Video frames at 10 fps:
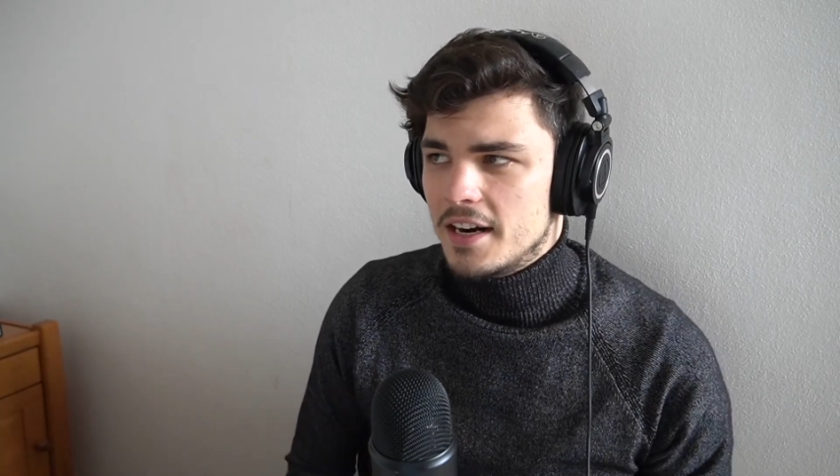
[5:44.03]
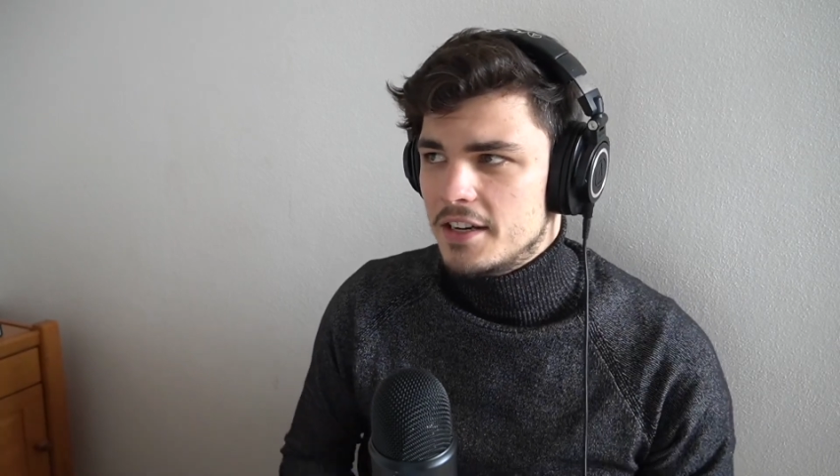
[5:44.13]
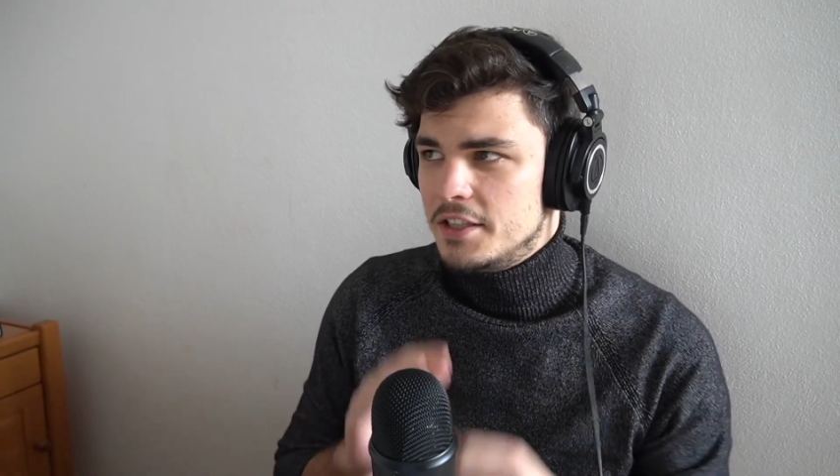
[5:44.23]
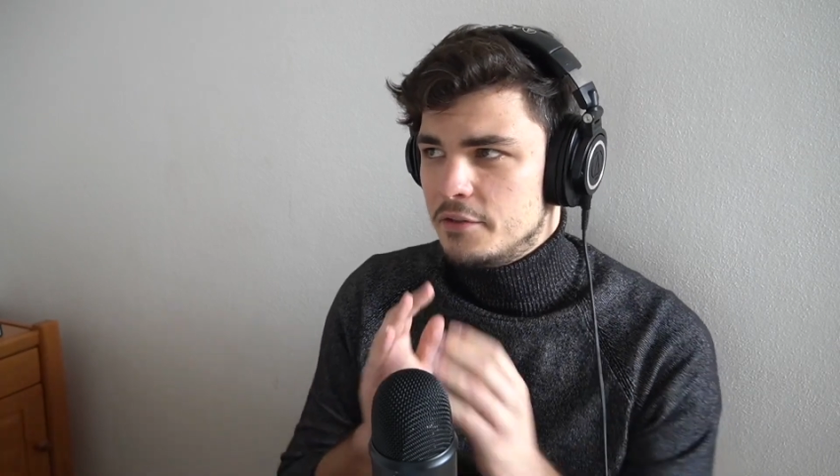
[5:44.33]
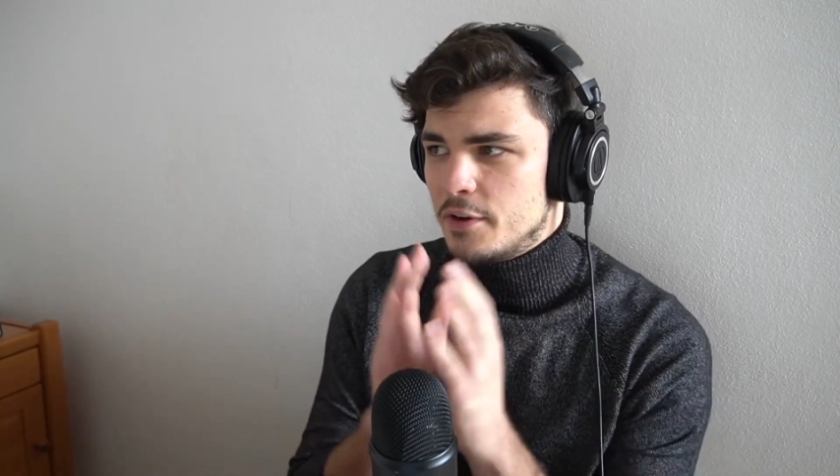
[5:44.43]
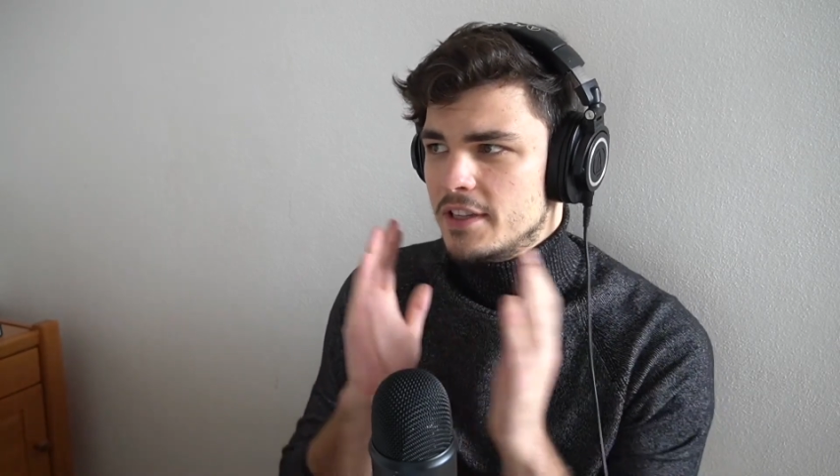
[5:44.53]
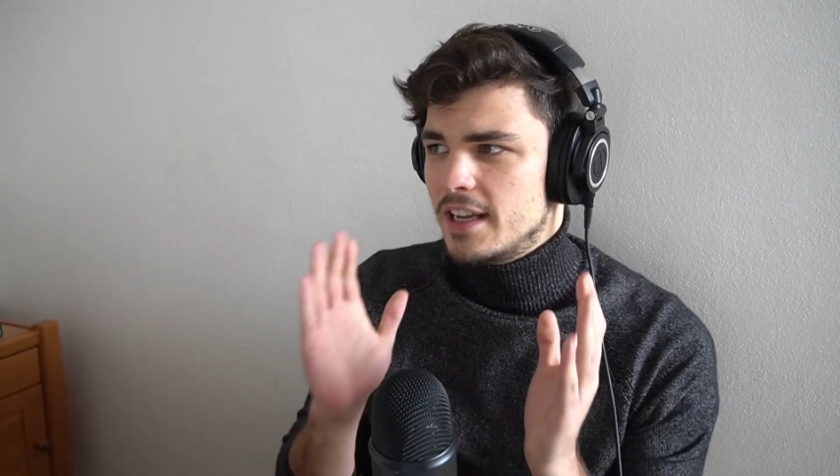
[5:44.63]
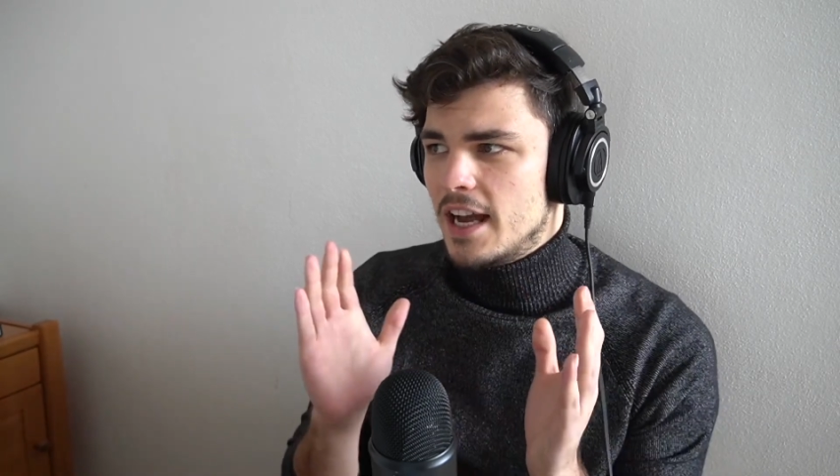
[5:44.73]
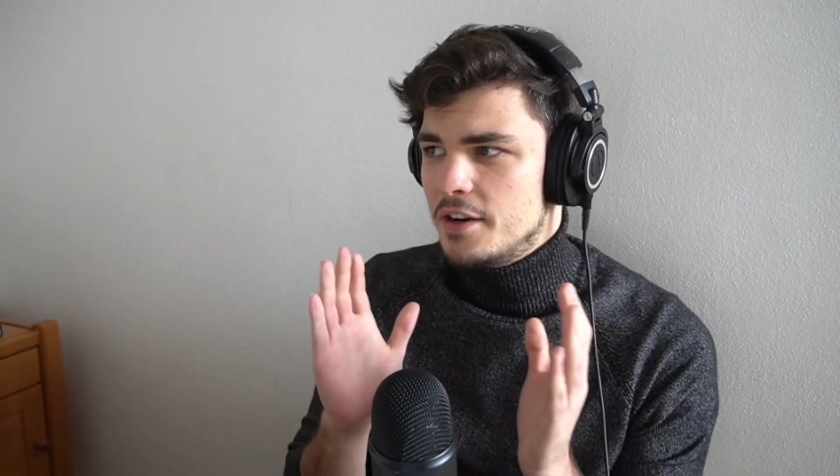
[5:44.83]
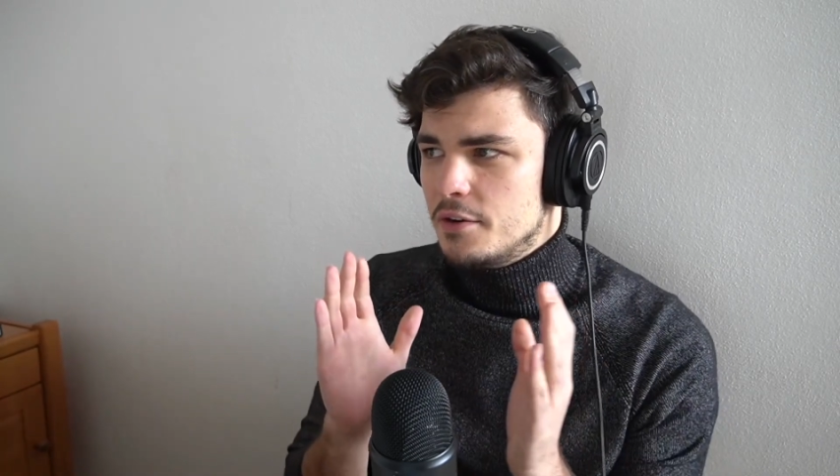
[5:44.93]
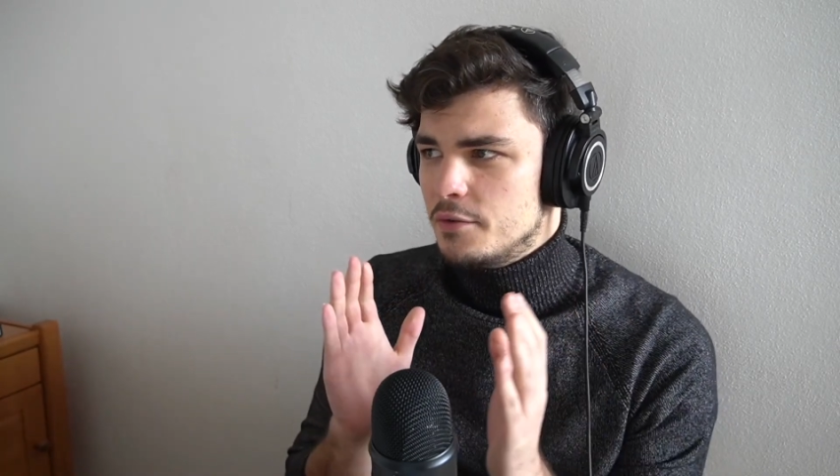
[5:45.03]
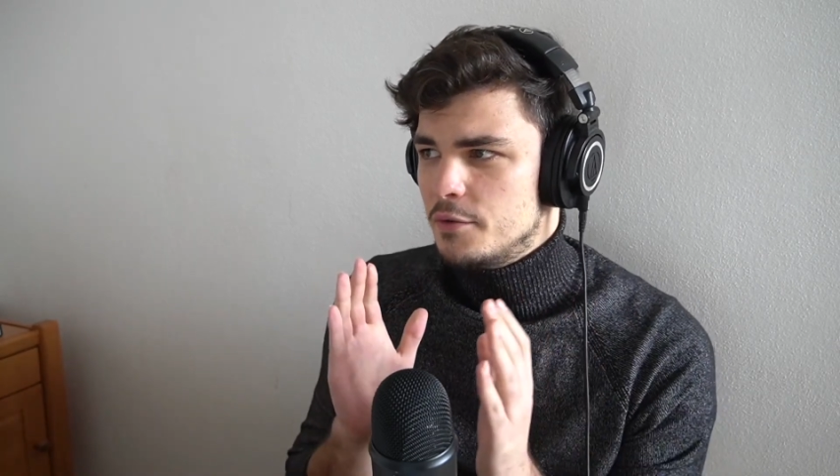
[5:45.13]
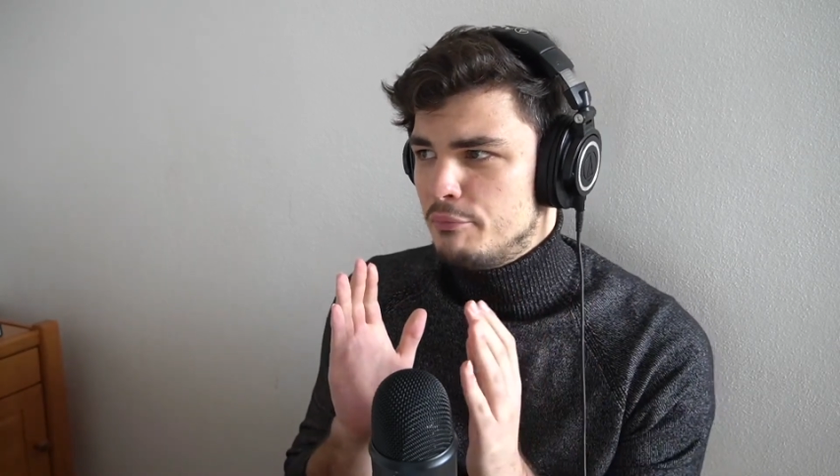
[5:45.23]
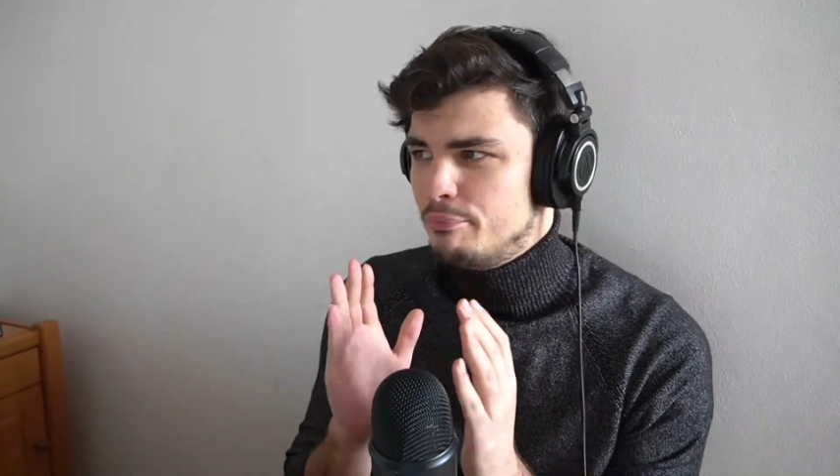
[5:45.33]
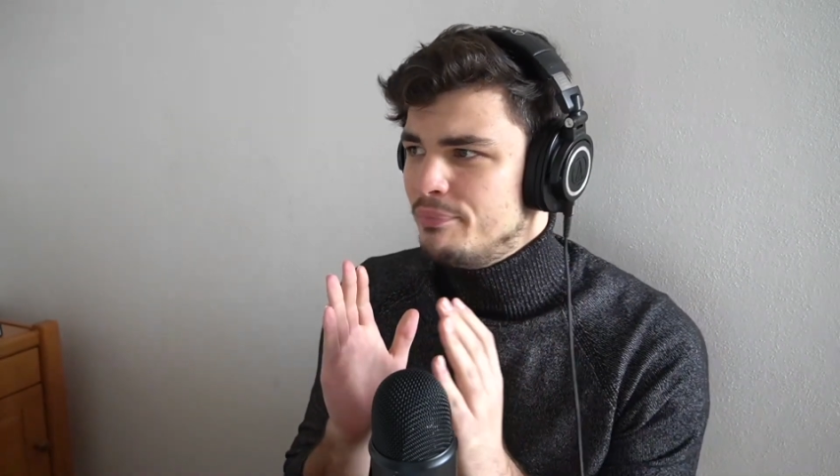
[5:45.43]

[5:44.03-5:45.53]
different kind of